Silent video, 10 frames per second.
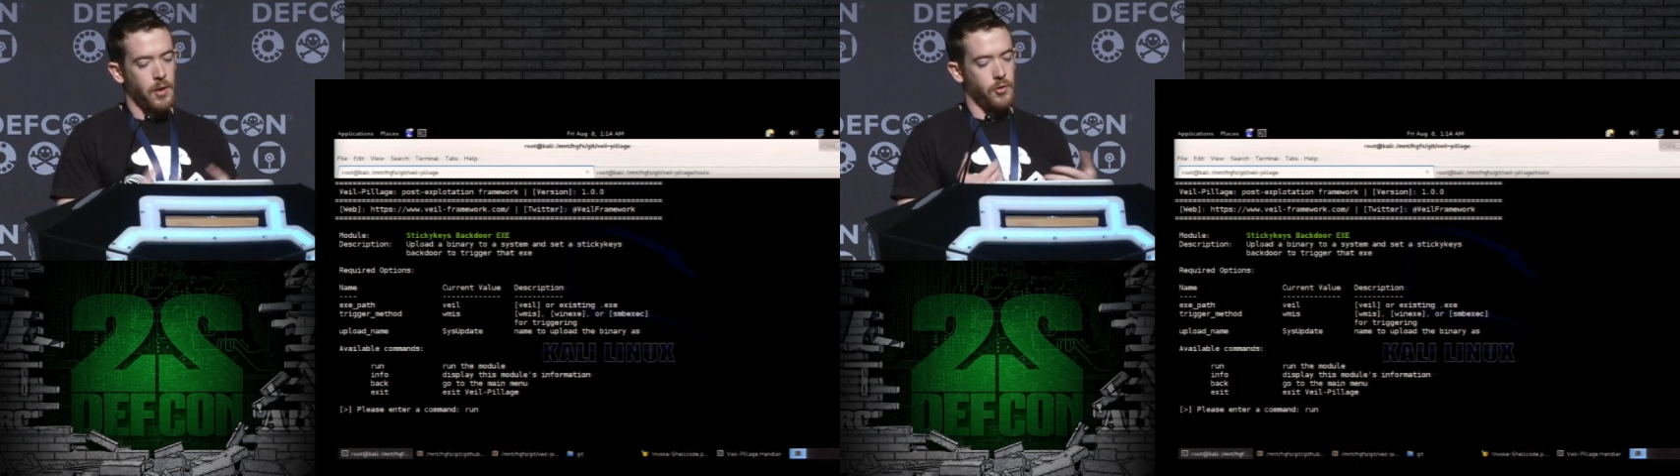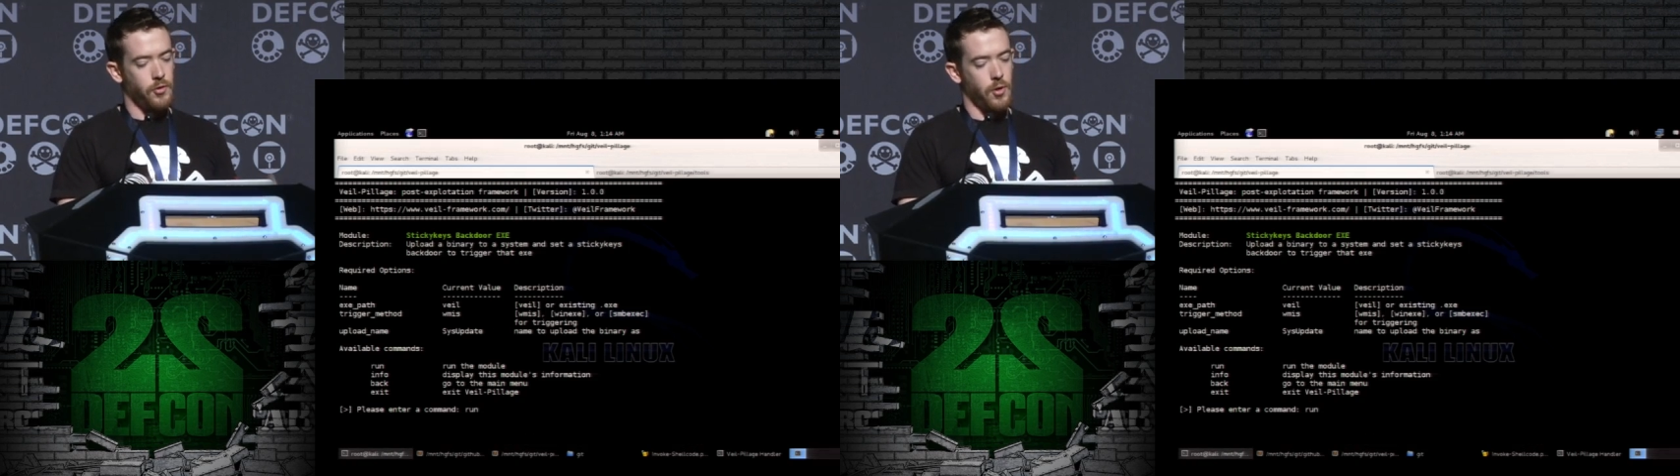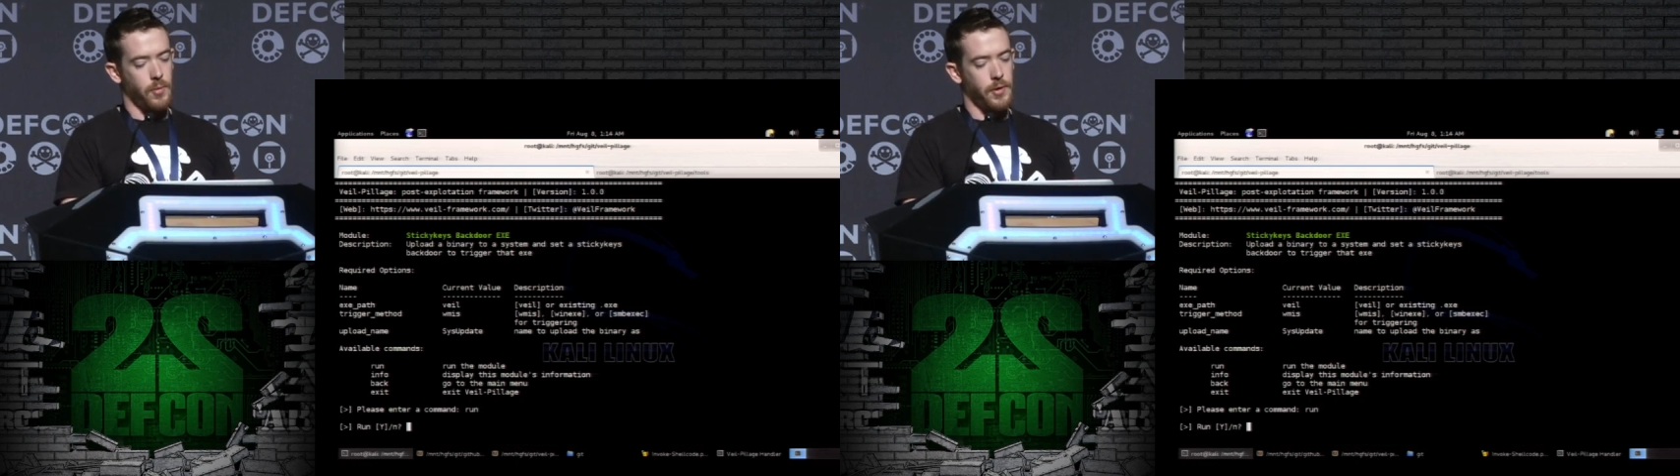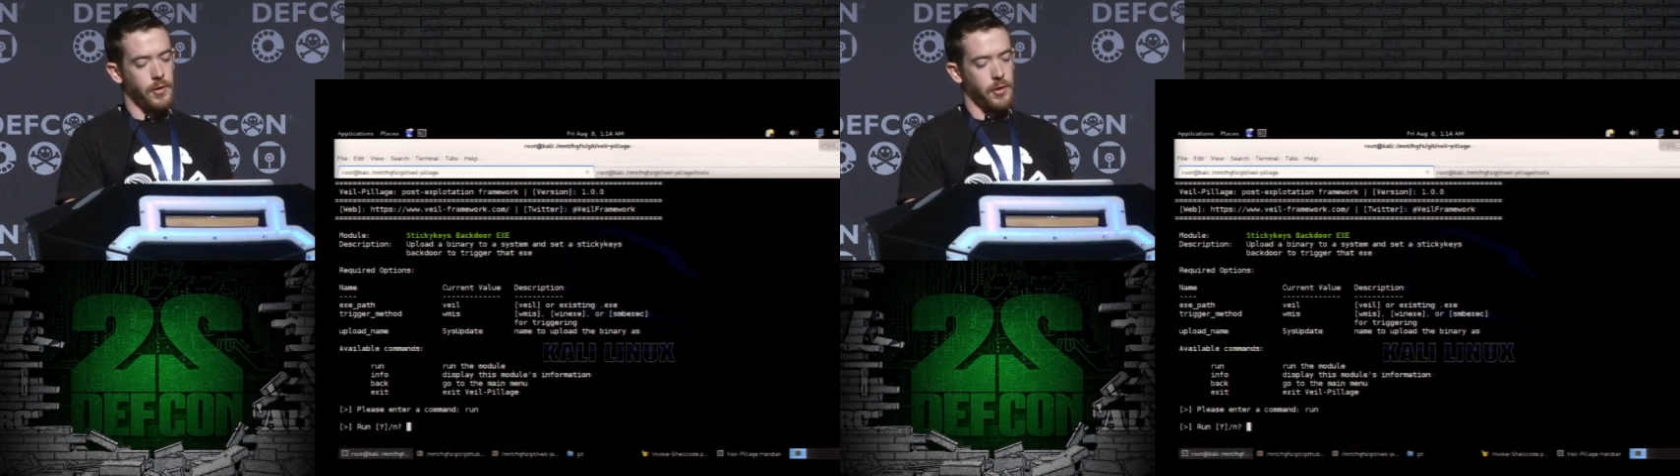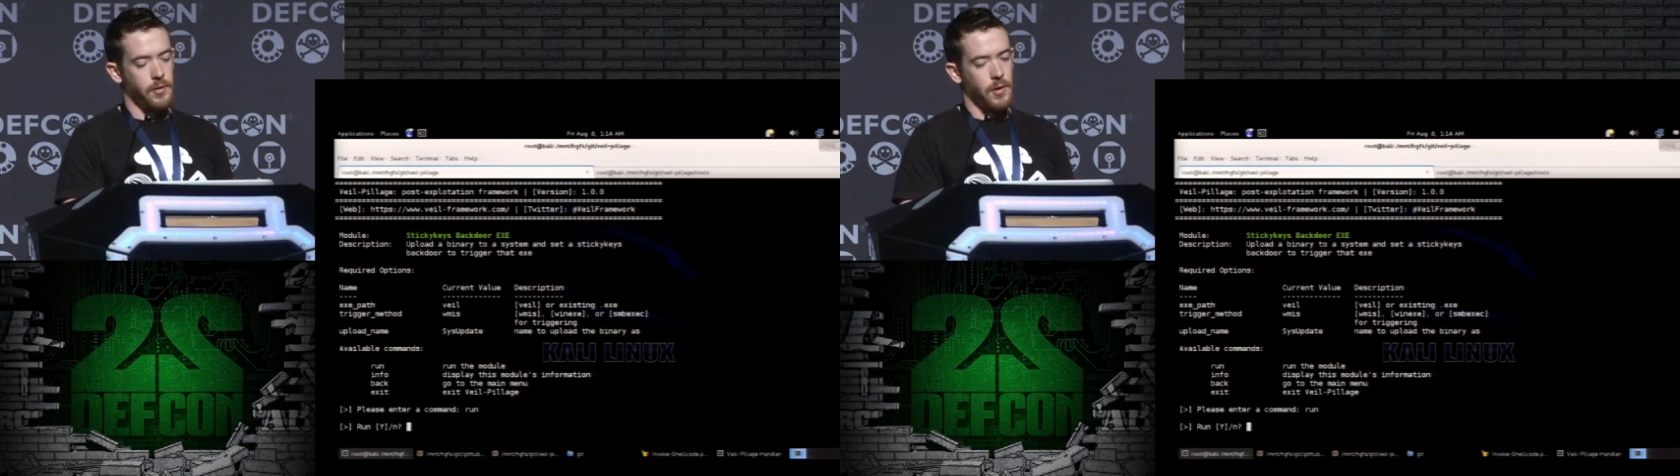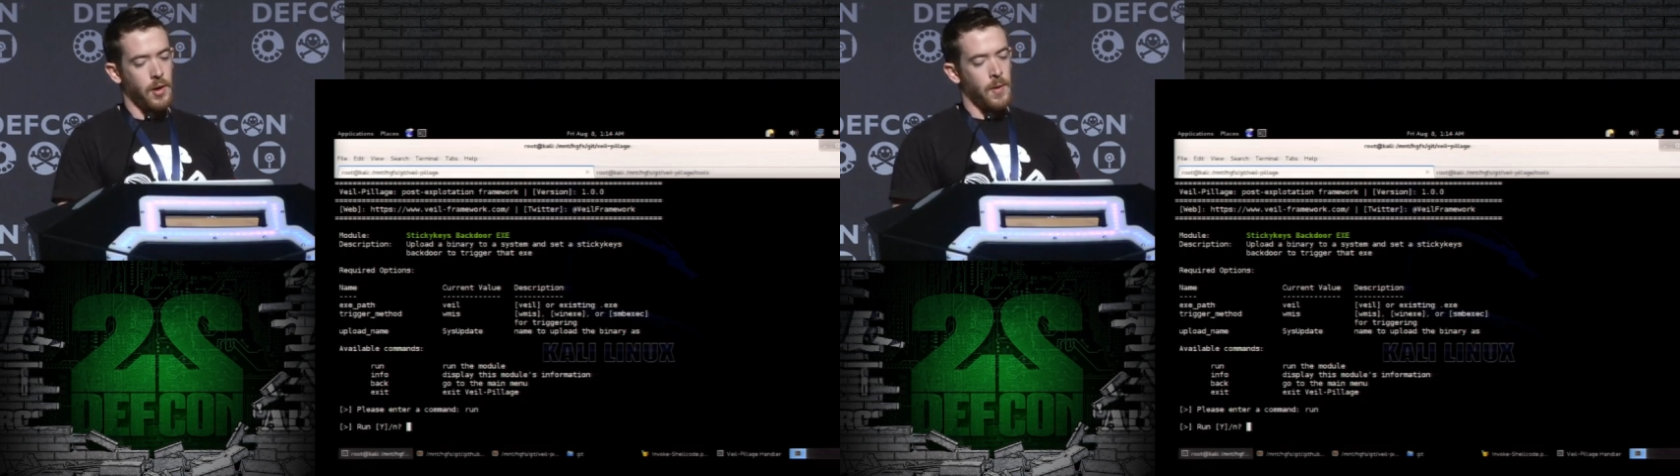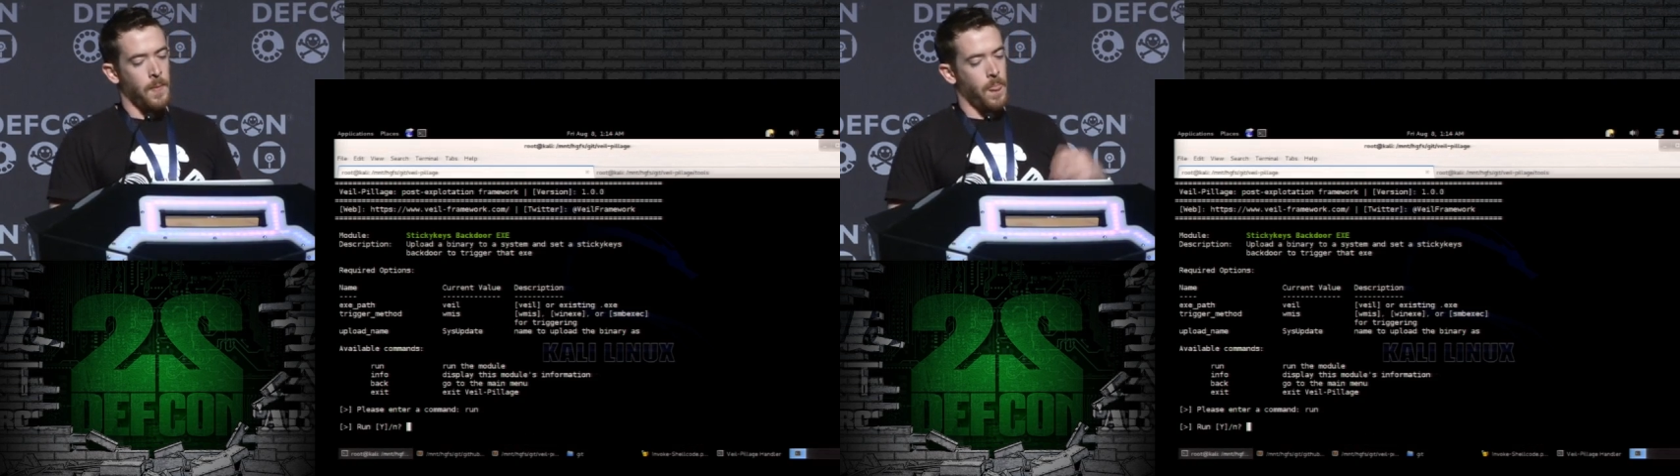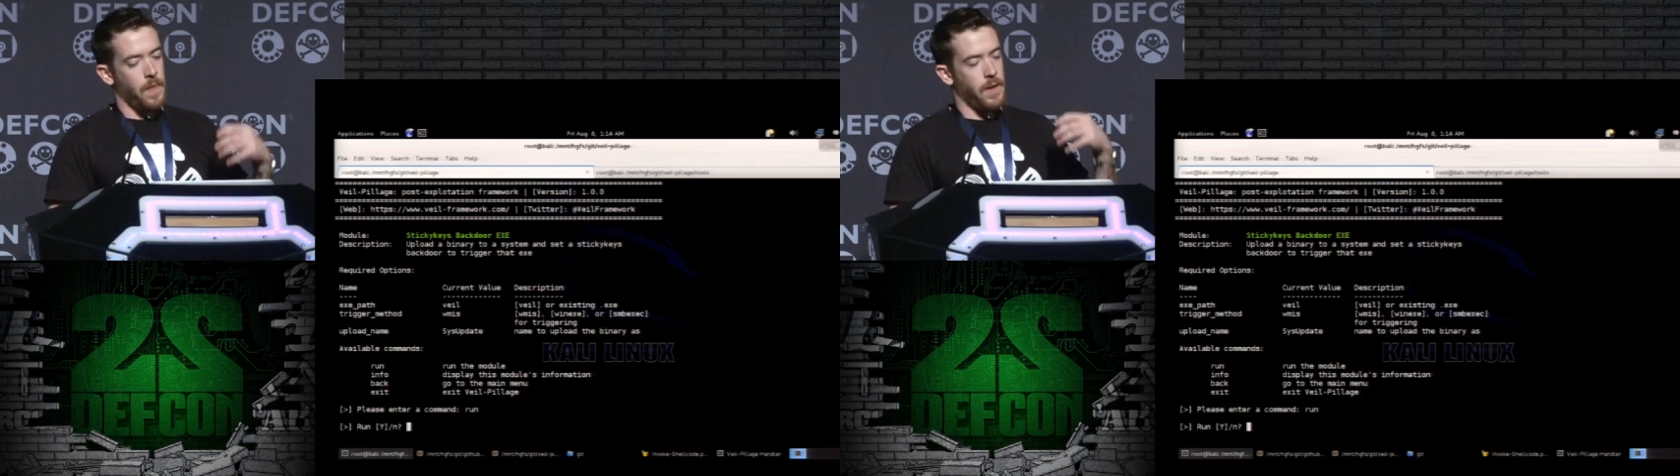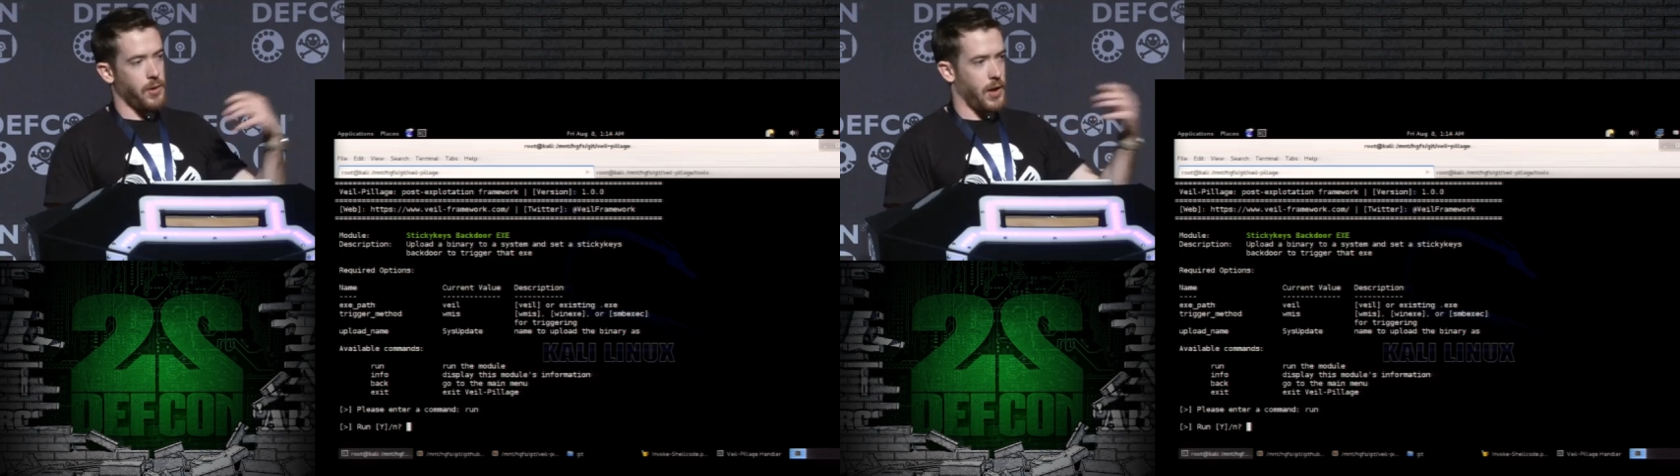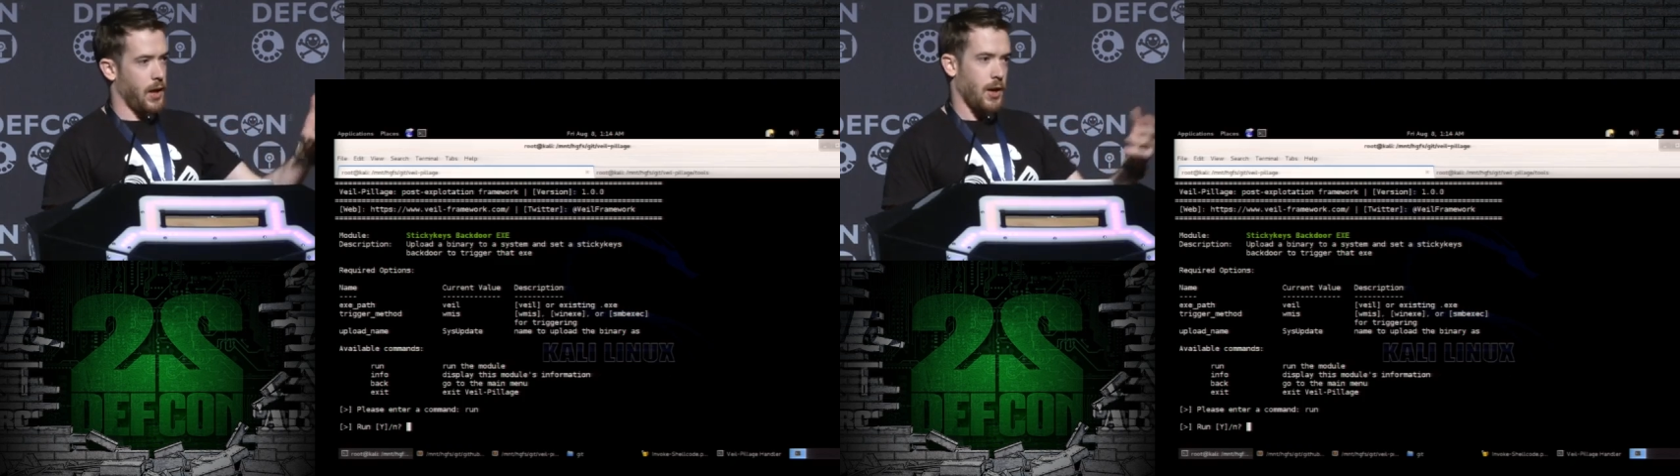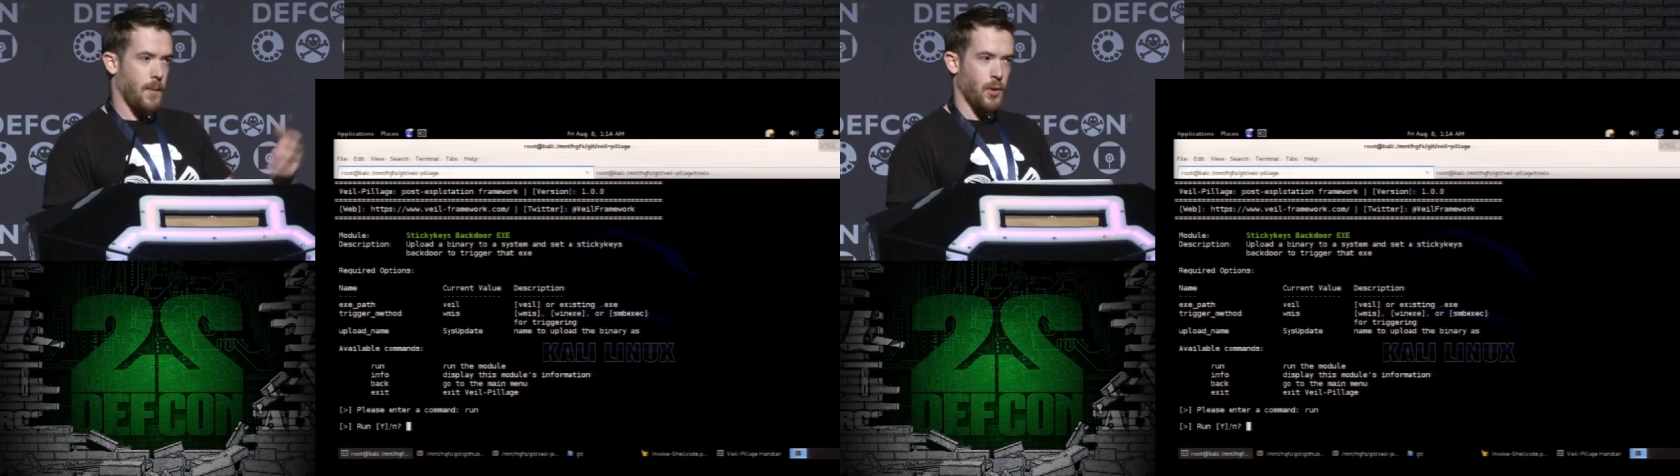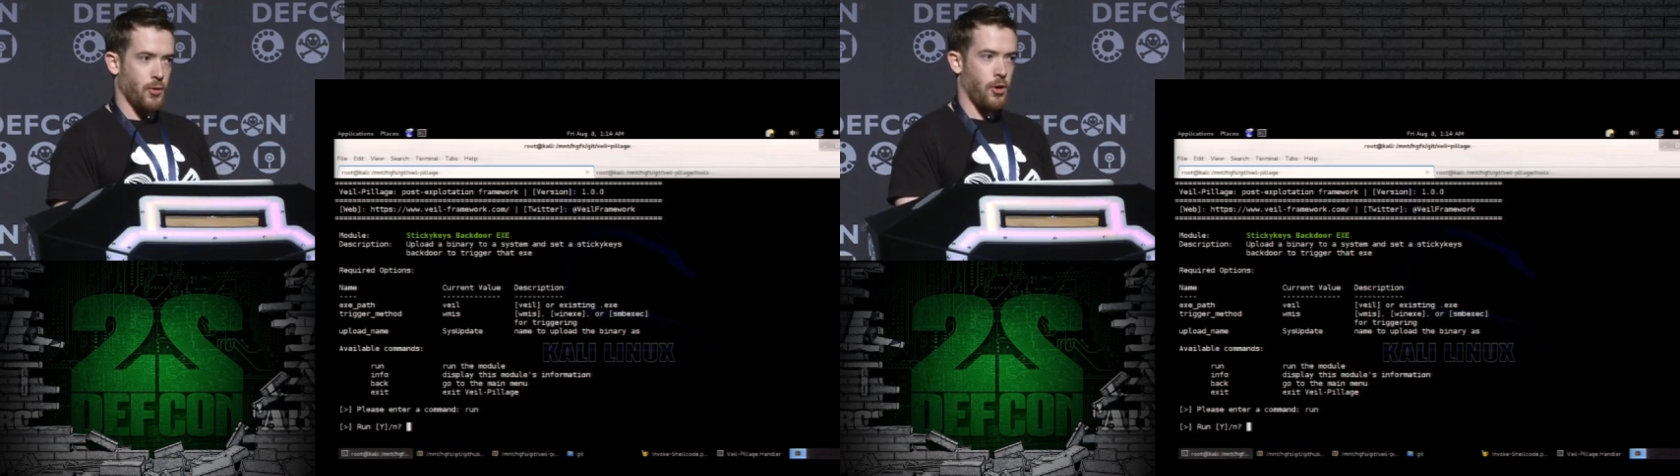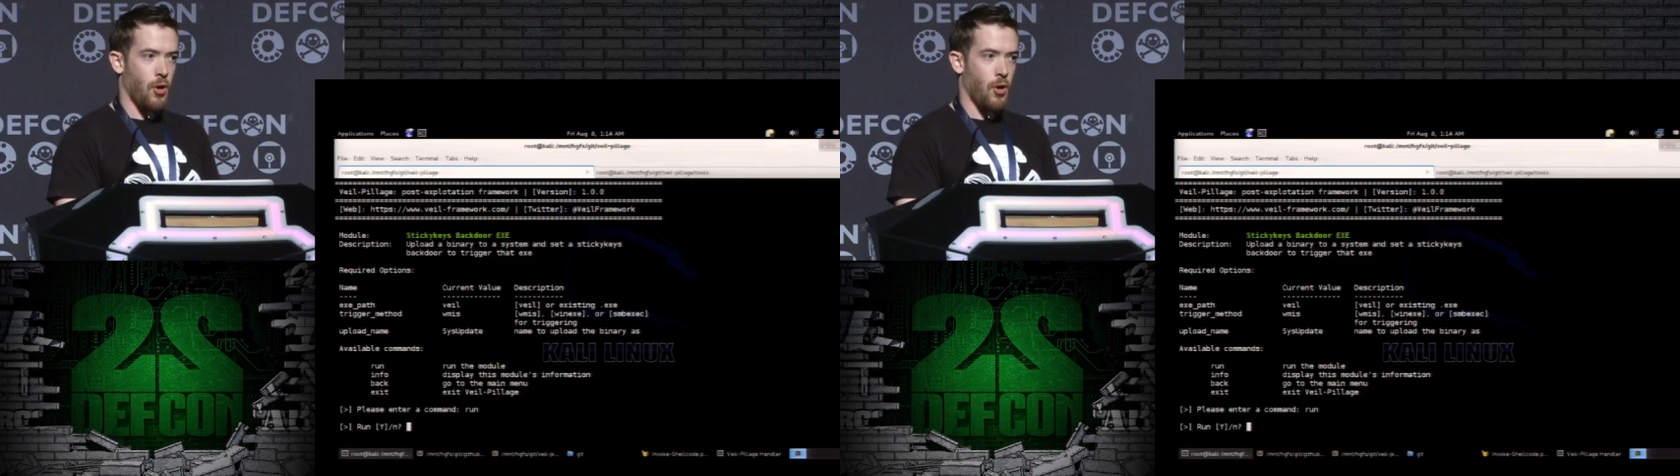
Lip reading: There's no reason that we can't upload our